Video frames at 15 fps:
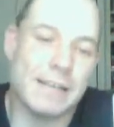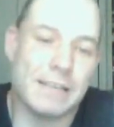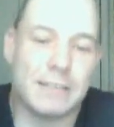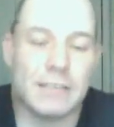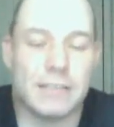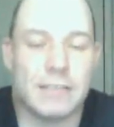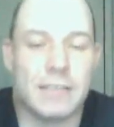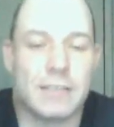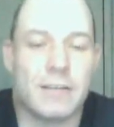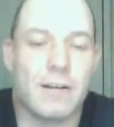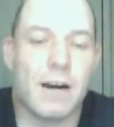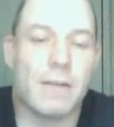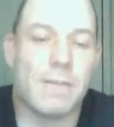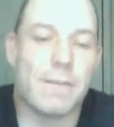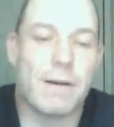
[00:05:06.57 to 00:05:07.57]
it's a
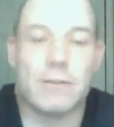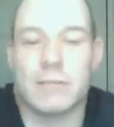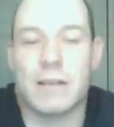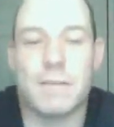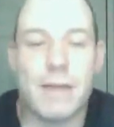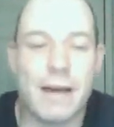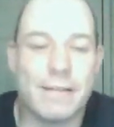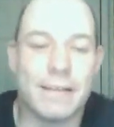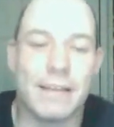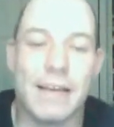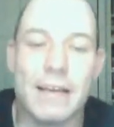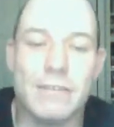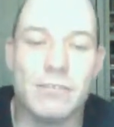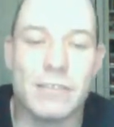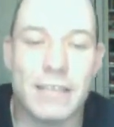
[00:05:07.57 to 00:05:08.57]
sitcom about their married
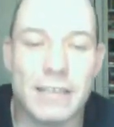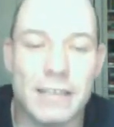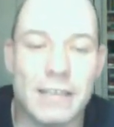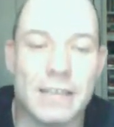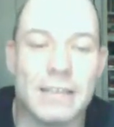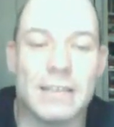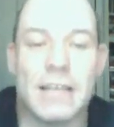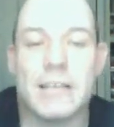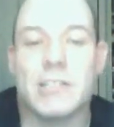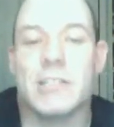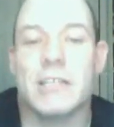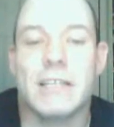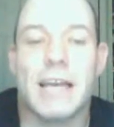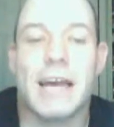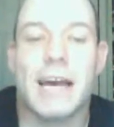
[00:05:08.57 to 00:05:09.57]
lives and they
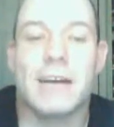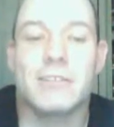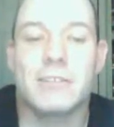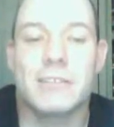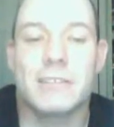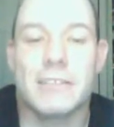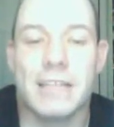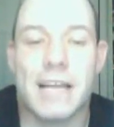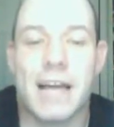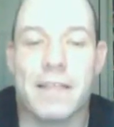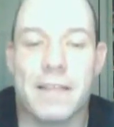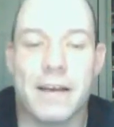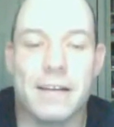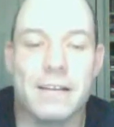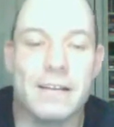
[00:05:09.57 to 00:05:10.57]
share a house
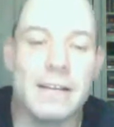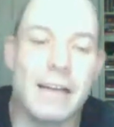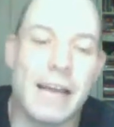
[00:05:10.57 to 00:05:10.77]
together.